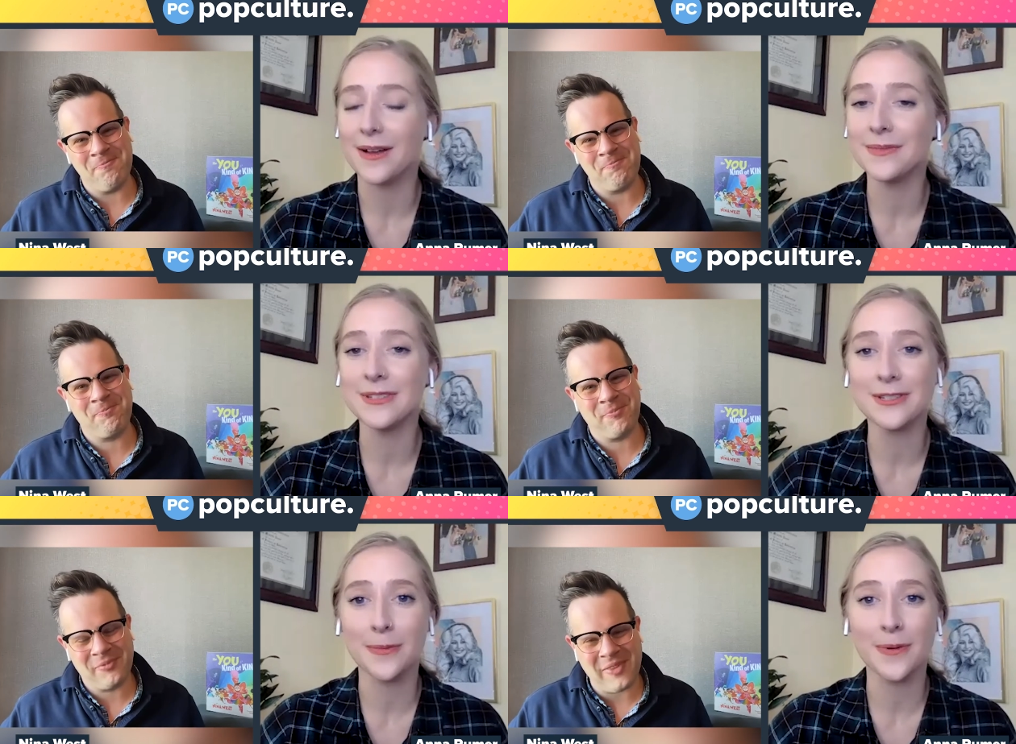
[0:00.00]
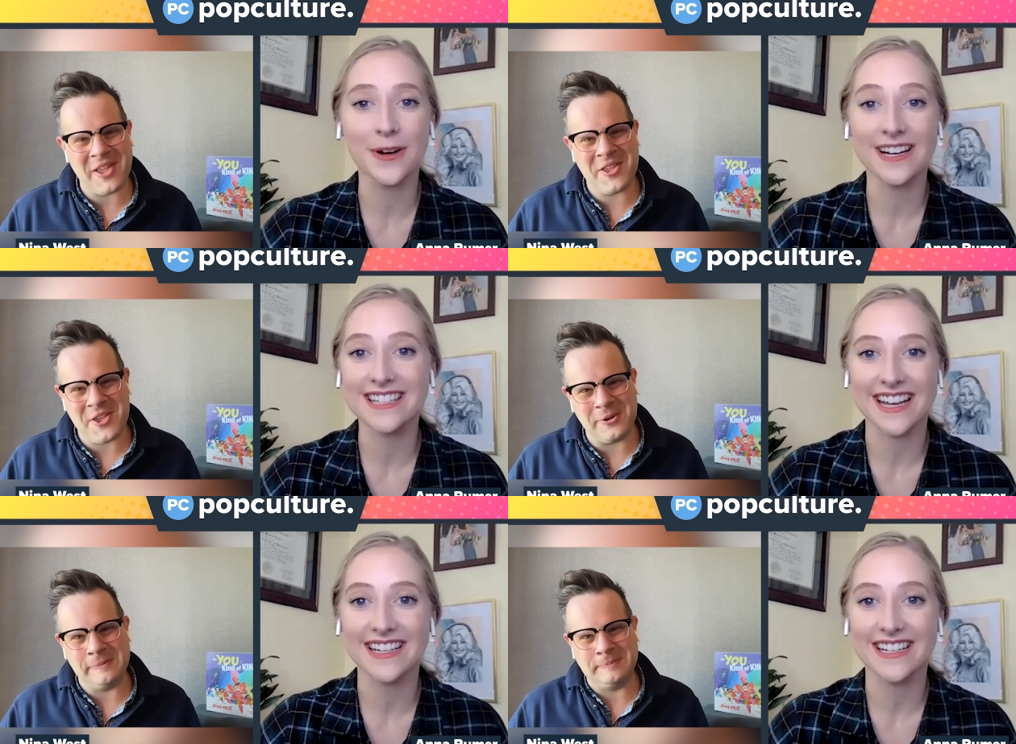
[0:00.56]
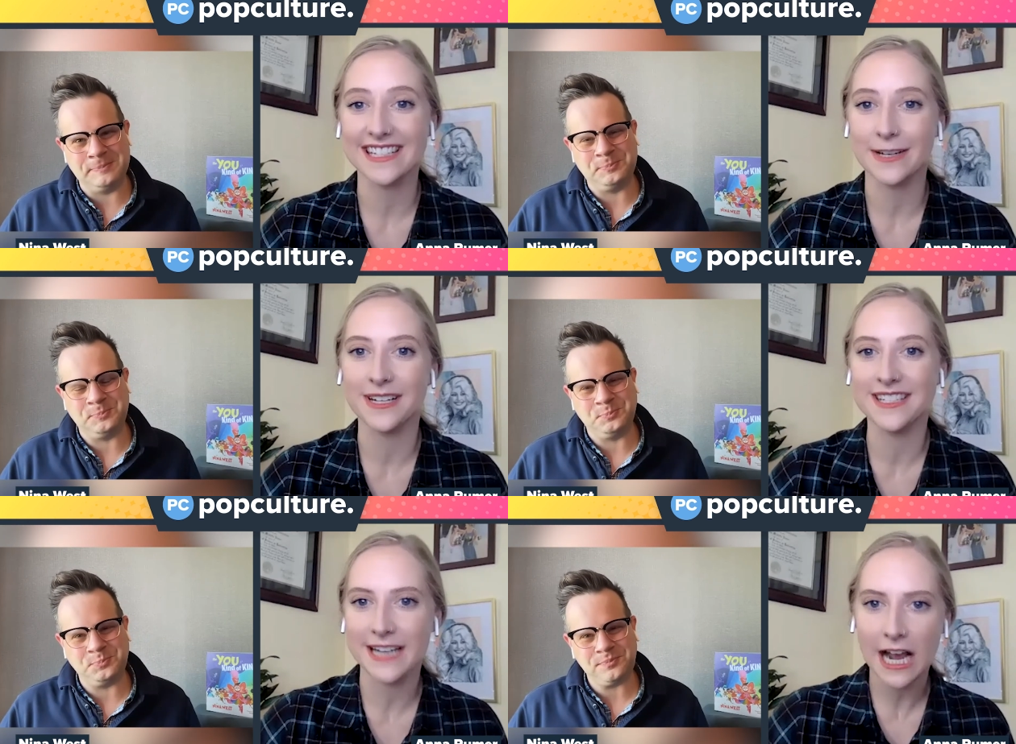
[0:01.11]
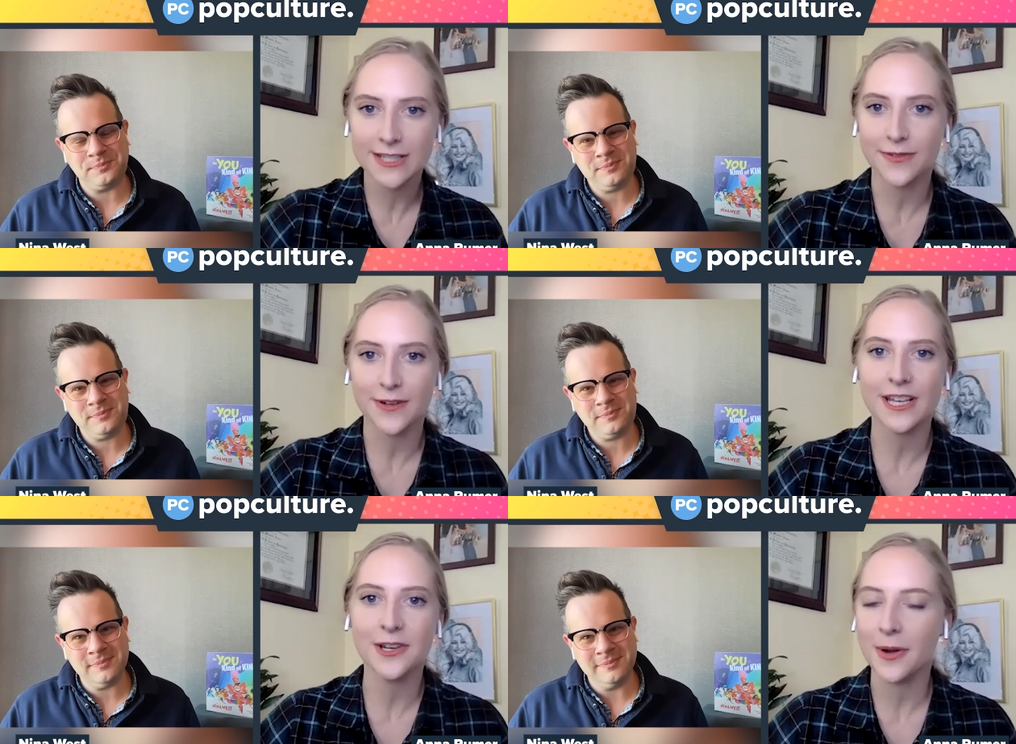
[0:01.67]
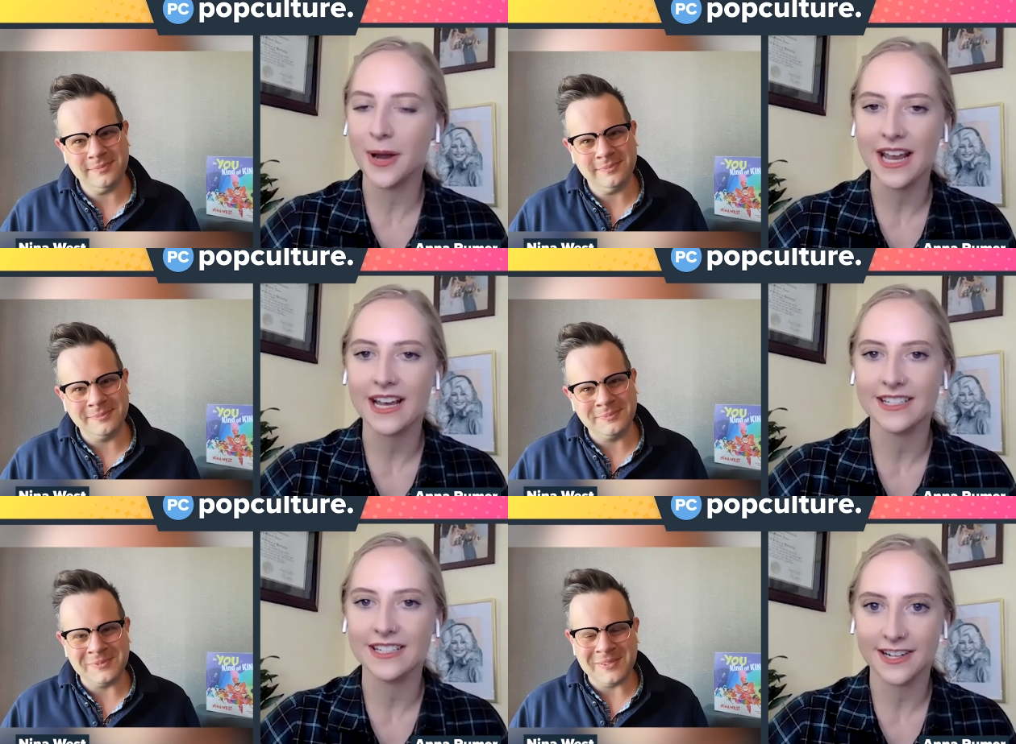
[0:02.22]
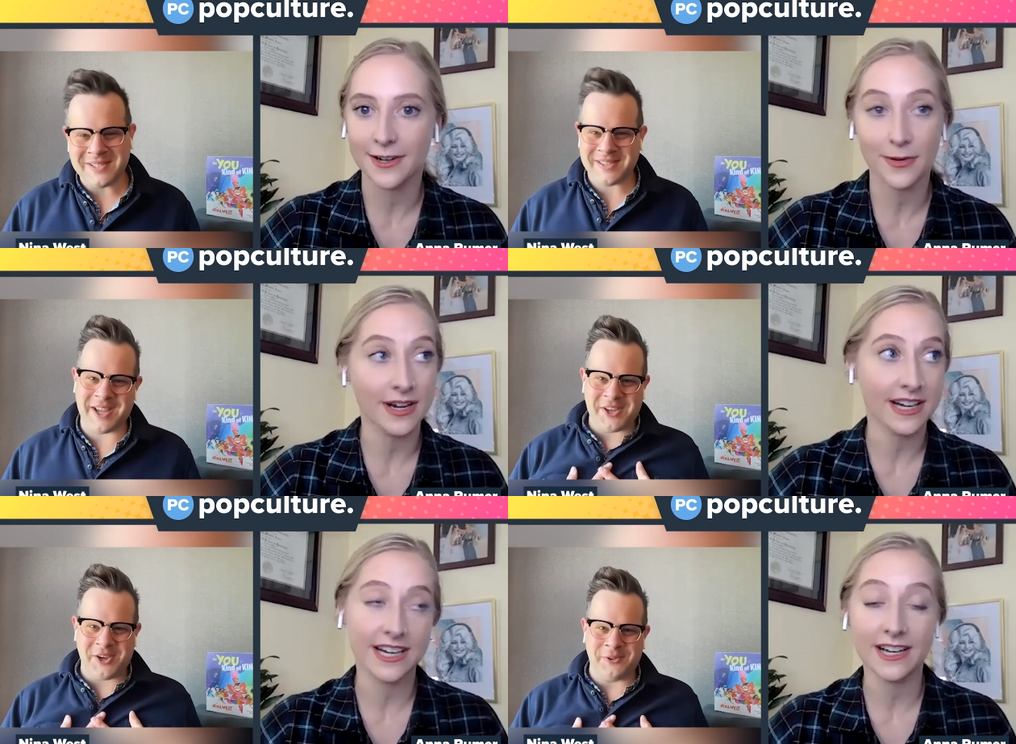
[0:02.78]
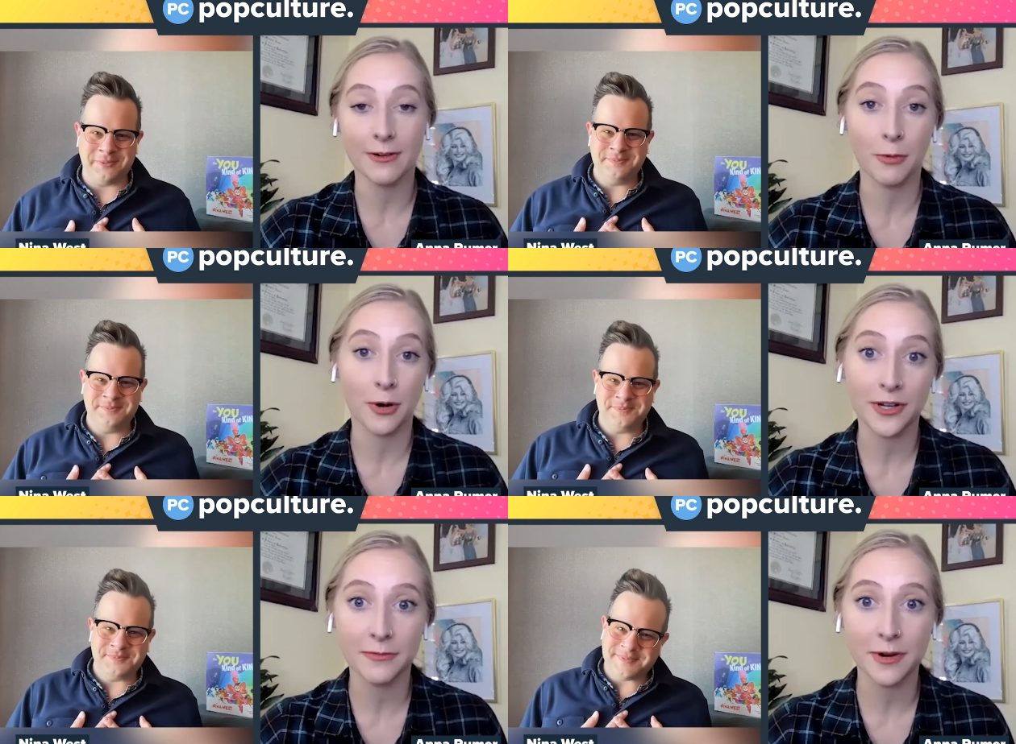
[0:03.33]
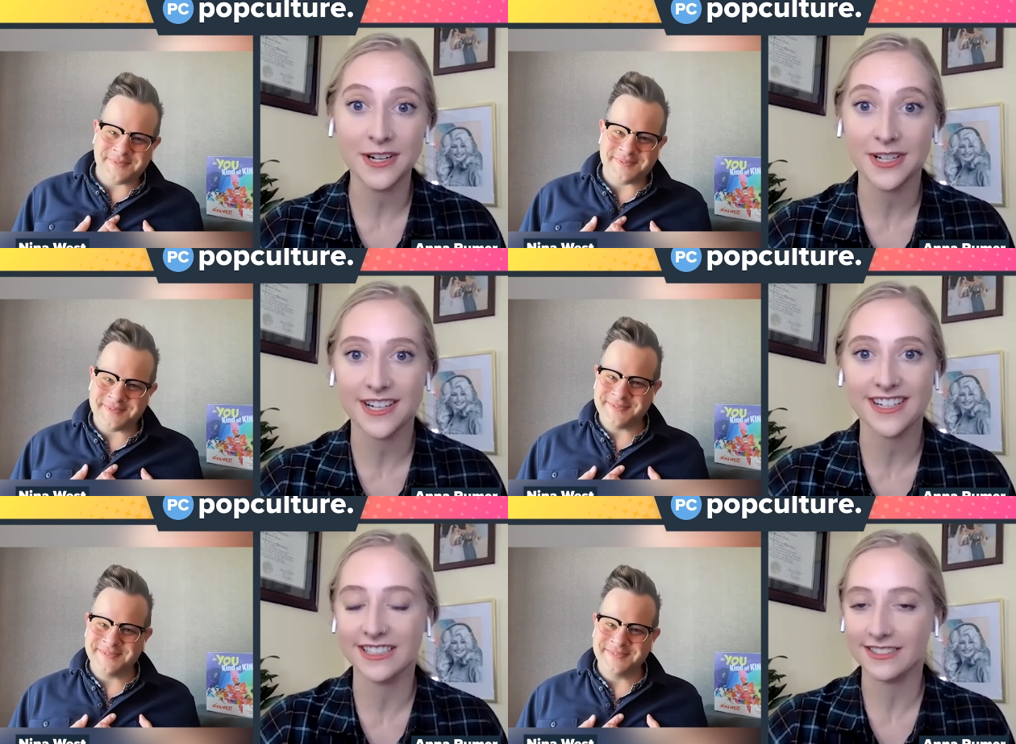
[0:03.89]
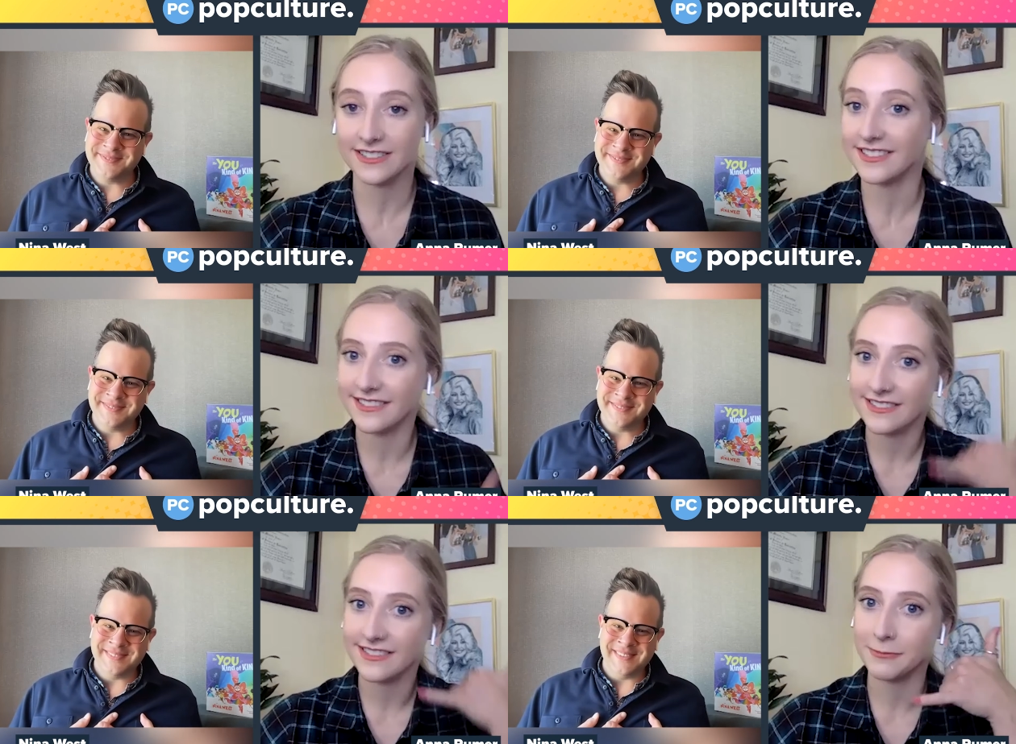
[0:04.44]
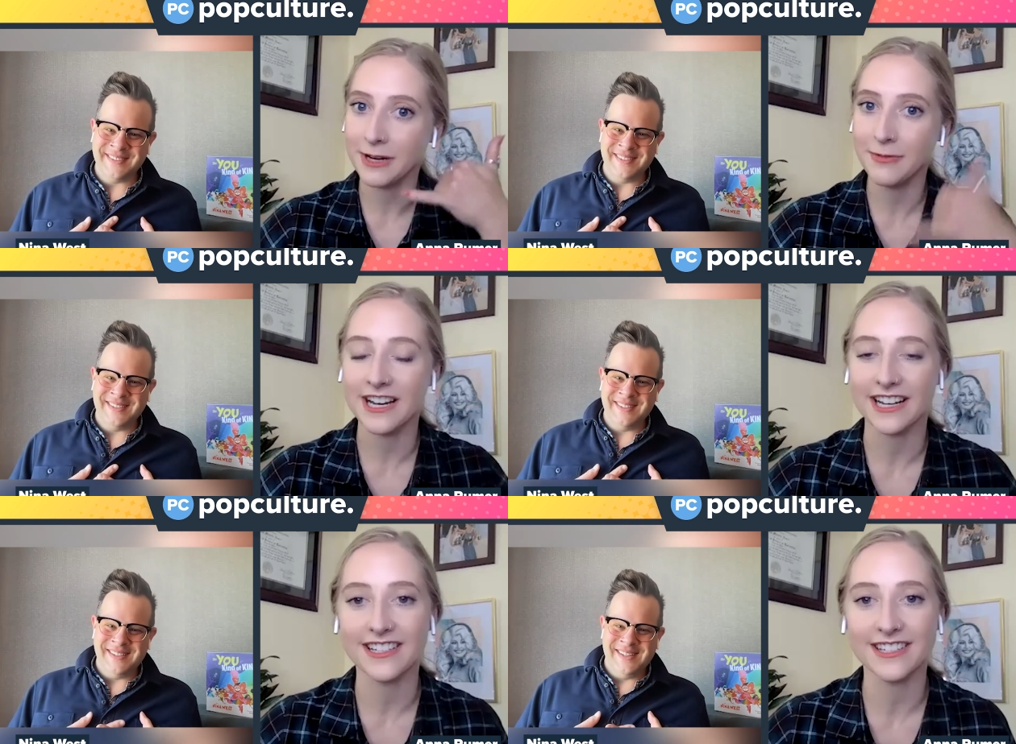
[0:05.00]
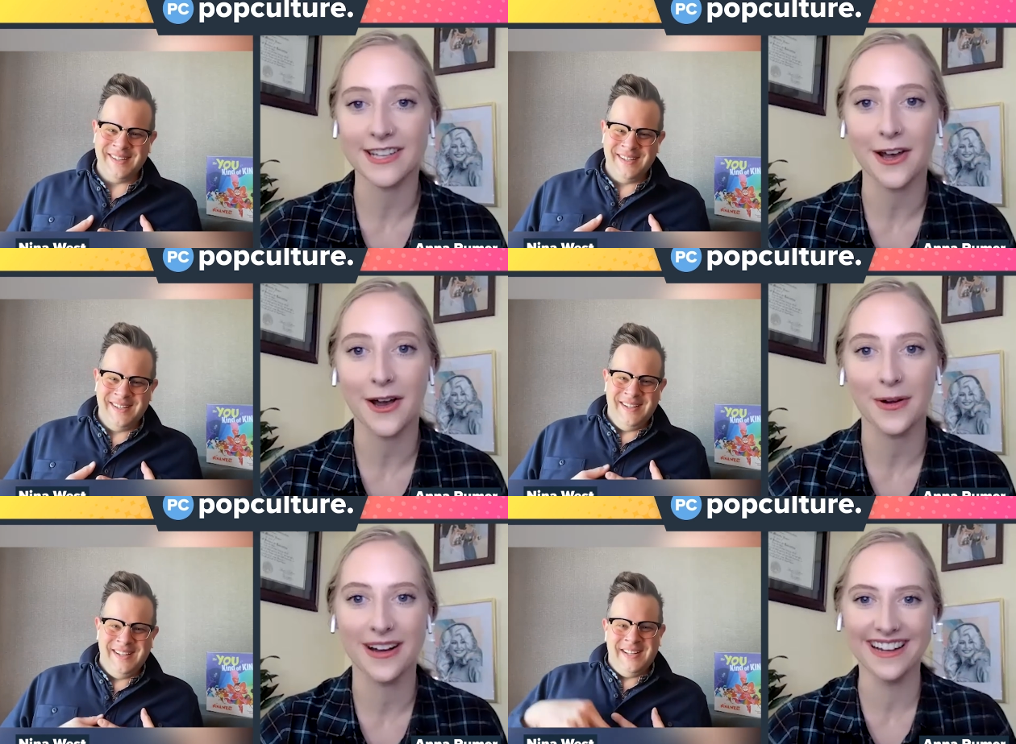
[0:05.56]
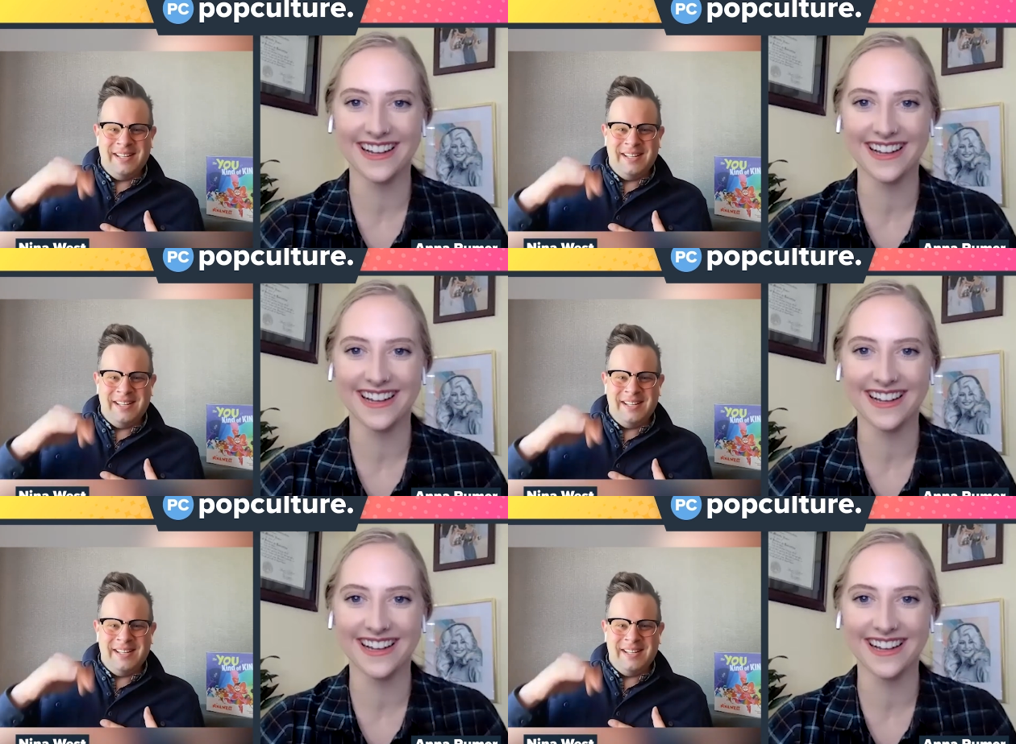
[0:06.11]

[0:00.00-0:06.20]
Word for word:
Speaker 1: I am super thank excited you. to see what's next for you and, you know, uh, you. World of Wonder. Ring ring. So